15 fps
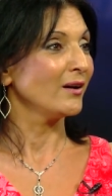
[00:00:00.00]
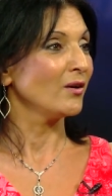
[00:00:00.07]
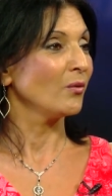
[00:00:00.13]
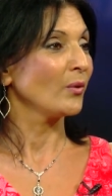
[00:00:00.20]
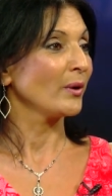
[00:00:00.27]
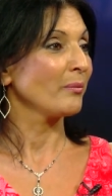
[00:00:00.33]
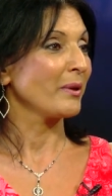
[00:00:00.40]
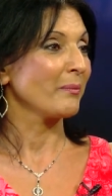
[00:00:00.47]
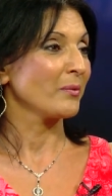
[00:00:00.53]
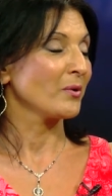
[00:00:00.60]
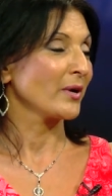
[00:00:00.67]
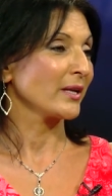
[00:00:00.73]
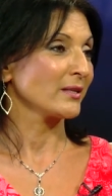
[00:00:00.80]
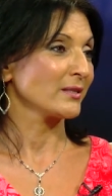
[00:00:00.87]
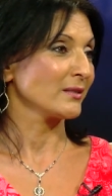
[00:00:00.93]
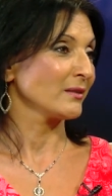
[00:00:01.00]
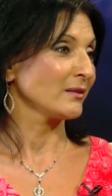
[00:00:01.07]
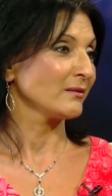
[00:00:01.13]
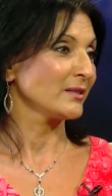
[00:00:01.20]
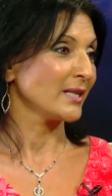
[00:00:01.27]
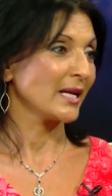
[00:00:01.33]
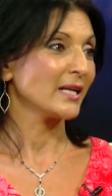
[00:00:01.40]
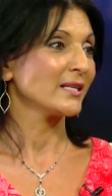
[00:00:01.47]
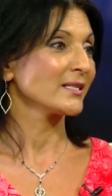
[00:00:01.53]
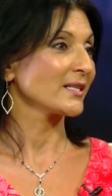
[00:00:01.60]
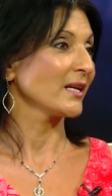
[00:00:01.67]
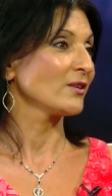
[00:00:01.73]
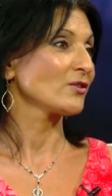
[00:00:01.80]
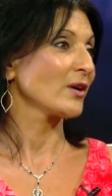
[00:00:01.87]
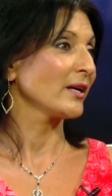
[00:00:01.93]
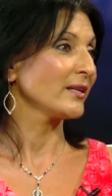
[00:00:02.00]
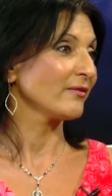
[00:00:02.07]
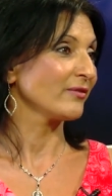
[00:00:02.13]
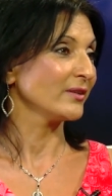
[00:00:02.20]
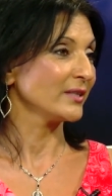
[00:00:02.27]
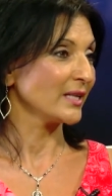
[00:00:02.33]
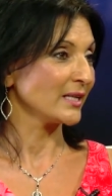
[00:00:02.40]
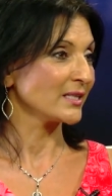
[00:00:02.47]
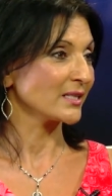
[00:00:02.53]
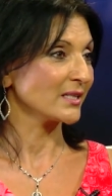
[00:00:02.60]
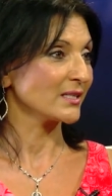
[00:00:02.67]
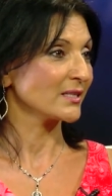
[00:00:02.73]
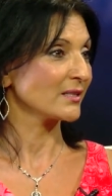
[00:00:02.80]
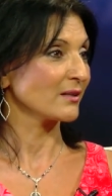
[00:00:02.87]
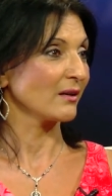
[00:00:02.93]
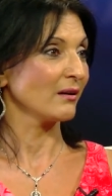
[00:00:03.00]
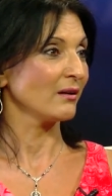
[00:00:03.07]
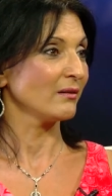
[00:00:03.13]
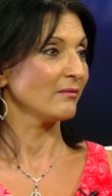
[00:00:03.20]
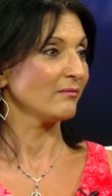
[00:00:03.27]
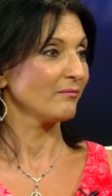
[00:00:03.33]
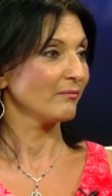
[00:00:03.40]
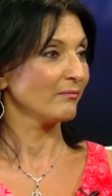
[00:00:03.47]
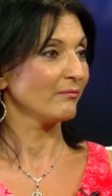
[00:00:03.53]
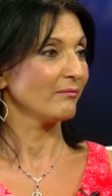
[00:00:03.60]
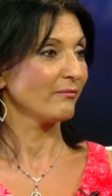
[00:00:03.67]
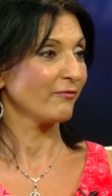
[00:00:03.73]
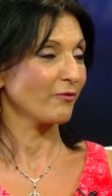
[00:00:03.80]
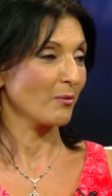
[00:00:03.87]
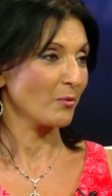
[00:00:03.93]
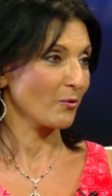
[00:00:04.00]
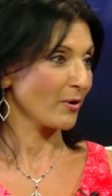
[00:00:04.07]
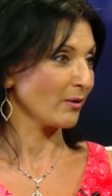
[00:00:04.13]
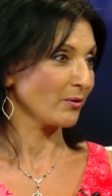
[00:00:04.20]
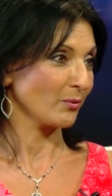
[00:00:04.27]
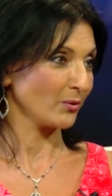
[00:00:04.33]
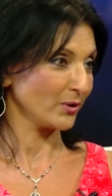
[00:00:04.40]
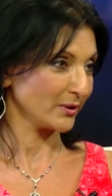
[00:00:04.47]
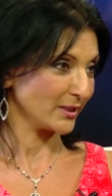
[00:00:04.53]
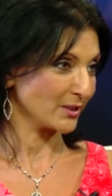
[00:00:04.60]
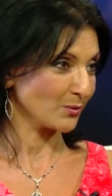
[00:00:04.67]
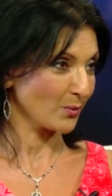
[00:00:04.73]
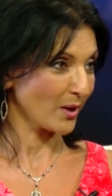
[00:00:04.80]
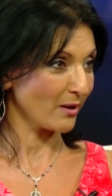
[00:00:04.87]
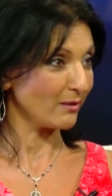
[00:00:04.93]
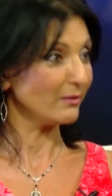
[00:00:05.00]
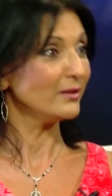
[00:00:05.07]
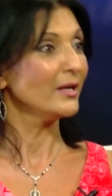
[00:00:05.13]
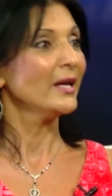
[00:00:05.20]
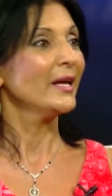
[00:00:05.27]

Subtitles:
where people get to dance and try different dances from around the world as well.